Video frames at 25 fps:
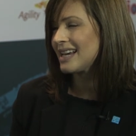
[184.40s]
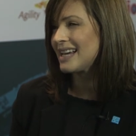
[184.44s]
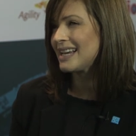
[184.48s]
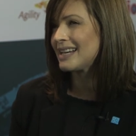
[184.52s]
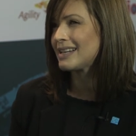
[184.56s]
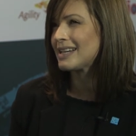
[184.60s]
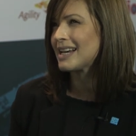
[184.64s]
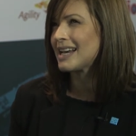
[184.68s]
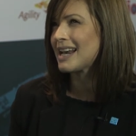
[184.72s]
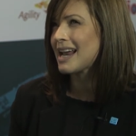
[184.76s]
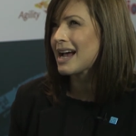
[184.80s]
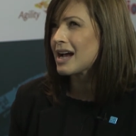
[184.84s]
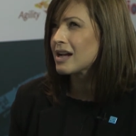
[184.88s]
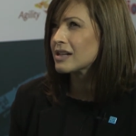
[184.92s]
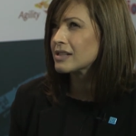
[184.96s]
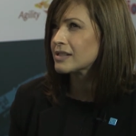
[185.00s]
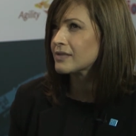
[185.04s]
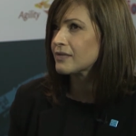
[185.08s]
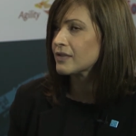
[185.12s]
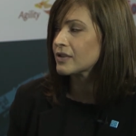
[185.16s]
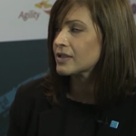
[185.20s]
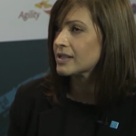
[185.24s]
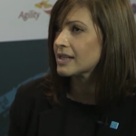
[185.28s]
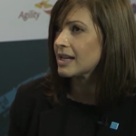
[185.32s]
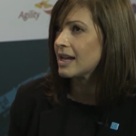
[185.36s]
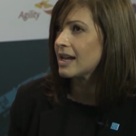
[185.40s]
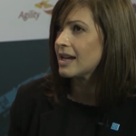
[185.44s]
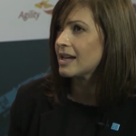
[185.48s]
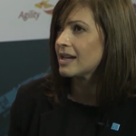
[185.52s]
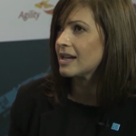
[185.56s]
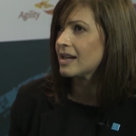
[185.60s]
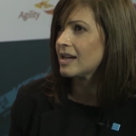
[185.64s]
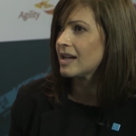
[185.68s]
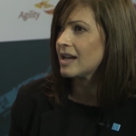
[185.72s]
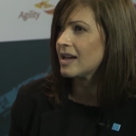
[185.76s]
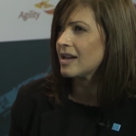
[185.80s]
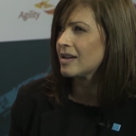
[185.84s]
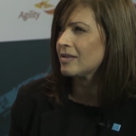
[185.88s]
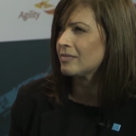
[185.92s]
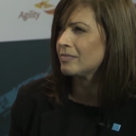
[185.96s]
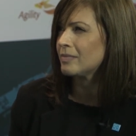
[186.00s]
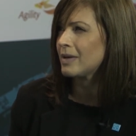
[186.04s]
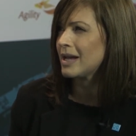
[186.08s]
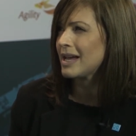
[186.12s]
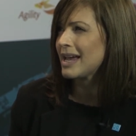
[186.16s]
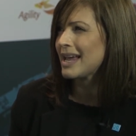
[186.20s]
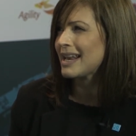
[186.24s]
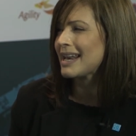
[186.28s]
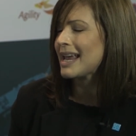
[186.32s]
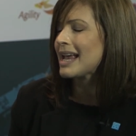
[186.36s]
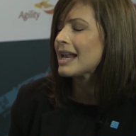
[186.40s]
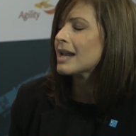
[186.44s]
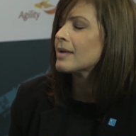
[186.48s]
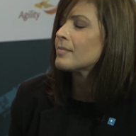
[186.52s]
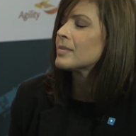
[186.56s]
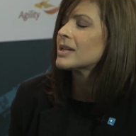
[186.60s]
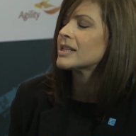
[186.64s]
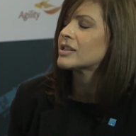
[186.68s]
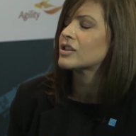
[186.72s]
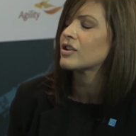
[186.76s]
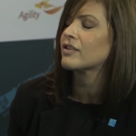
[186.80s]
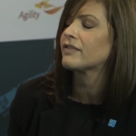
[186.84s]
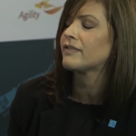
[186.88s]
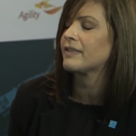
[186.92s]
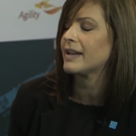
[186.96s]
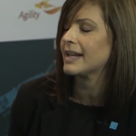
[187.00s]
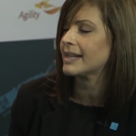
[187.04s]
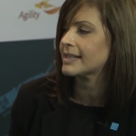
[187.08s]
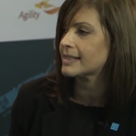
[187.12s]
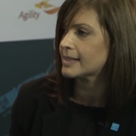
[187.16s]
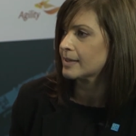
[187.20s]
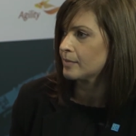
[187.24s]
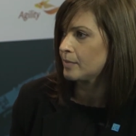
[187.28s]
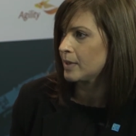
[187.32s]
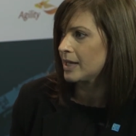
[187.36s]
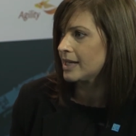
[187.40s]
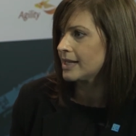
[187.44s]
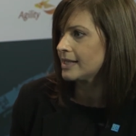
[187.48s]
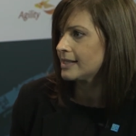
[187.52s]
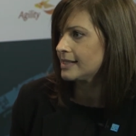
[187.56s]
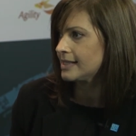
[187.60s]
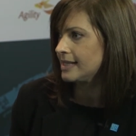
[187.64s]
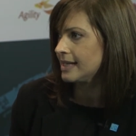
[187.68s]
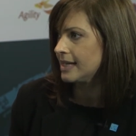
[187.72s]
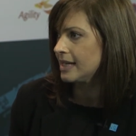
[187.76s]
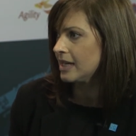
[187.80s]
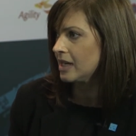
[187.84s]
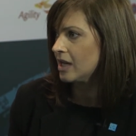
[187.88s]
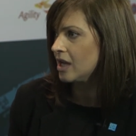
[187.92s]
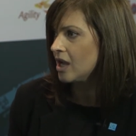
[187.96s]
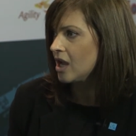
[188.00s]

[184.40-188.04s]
it allows for uh, uh an element of flexibility.